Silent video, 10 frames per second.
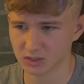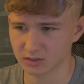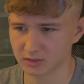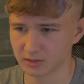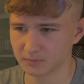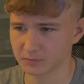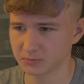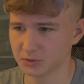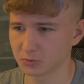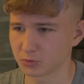Then
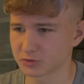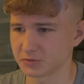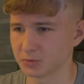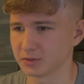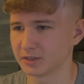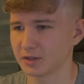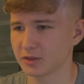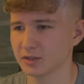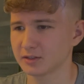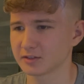we go rook c1. And I
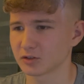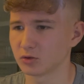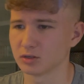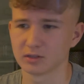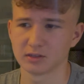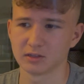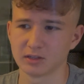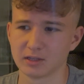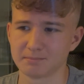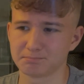think that's our
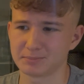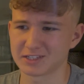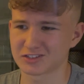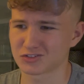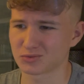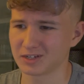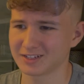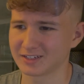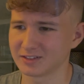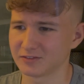best try,
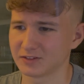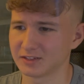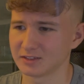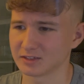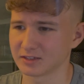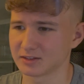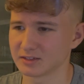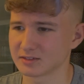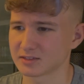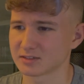kind of defending it like
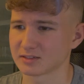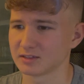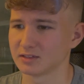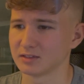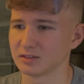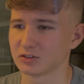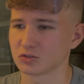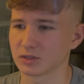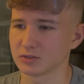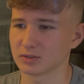this,
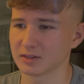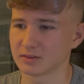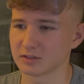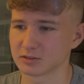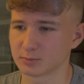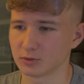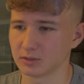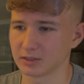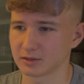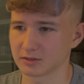trying to get this pawn
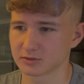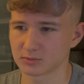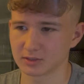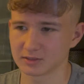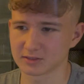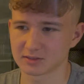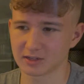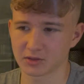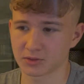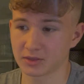like this, right? This is,
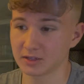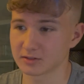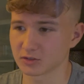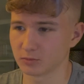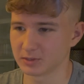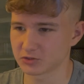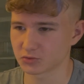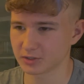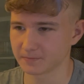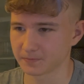I think it's our best
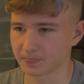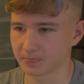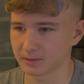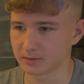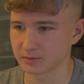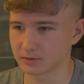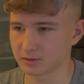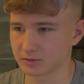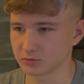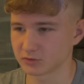try
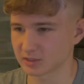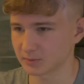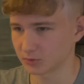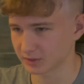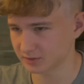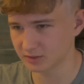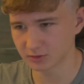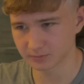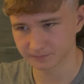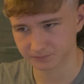to somehow get
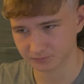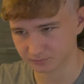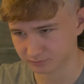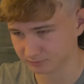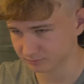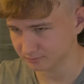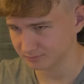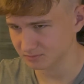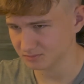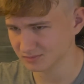here
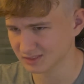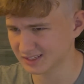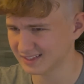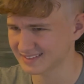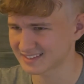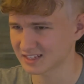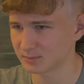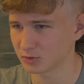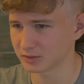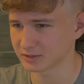and
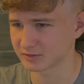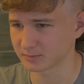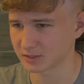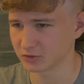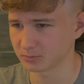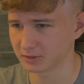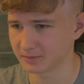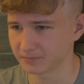somehow get some counterplay.